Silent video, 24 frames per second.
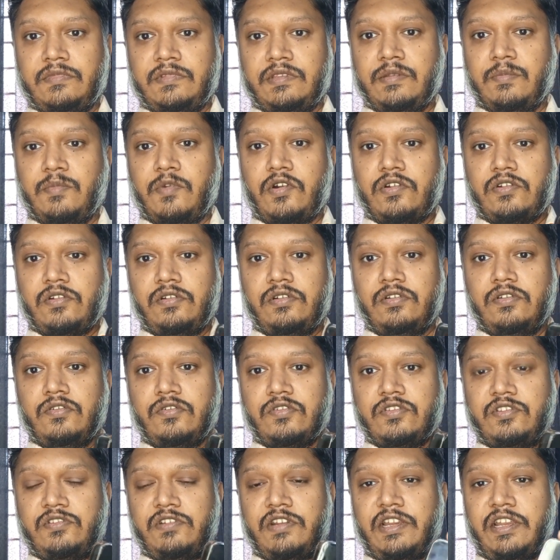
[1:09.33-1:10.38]
the bottle
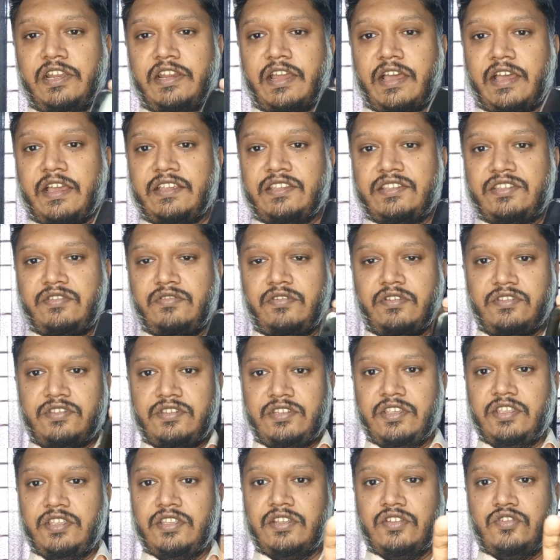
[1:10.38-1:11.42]
looks really nice. You can see